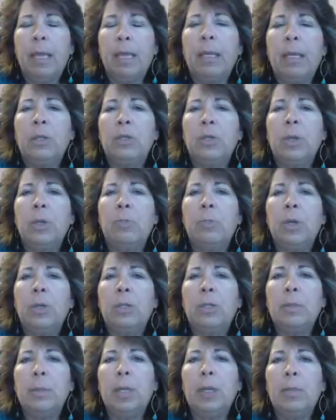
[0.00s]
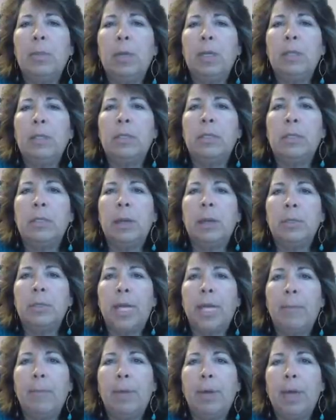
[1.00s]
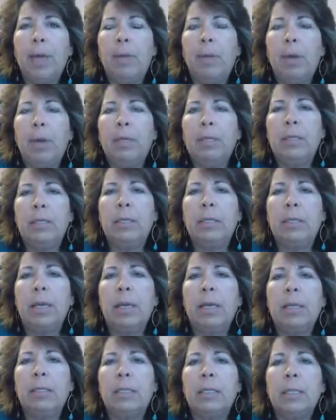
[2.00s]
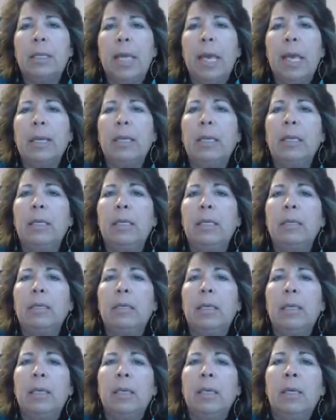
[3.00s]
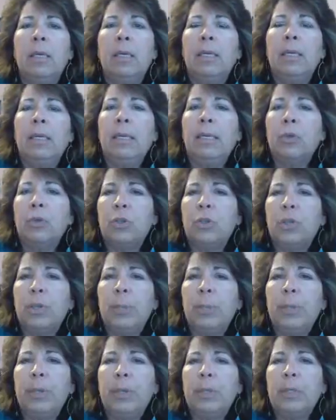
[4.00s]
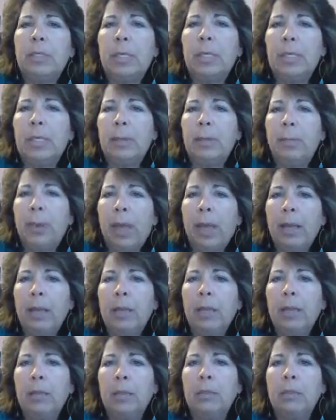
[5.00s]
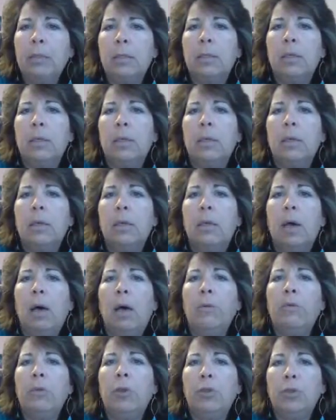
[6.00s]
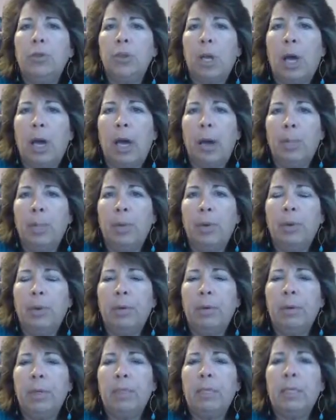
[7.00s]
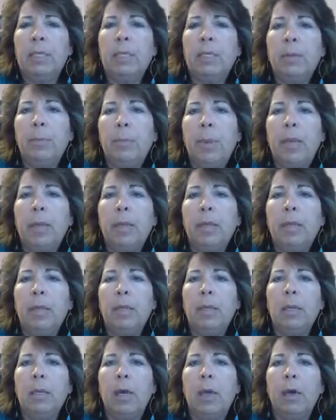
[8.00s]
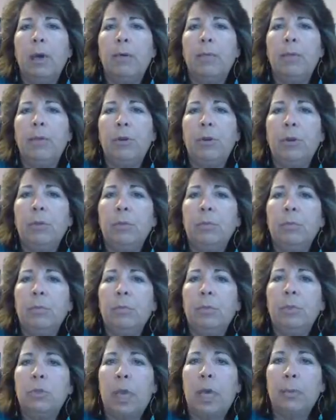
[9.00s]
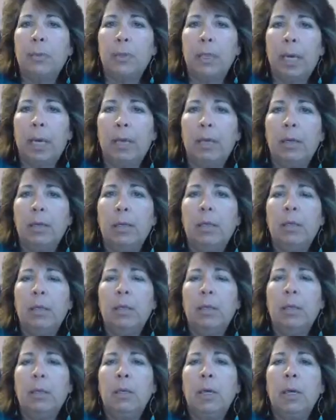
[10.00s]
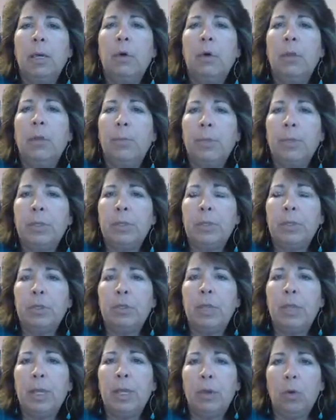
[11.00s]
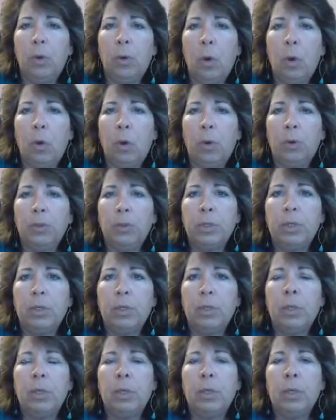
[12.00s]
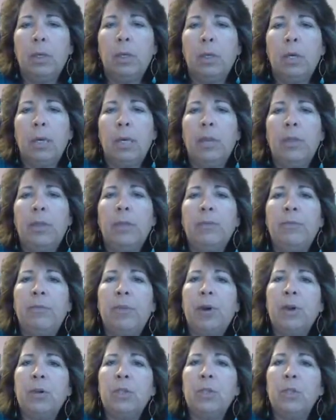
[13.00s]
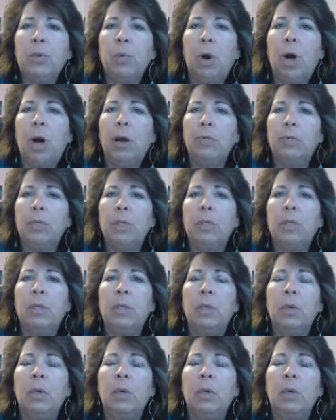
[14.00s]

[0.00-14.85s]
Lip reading: So that brings me to one subtopic I want to discuss, and that is leadership is independent of your job. It's independent of your job title or the position that you hold. And I think far too often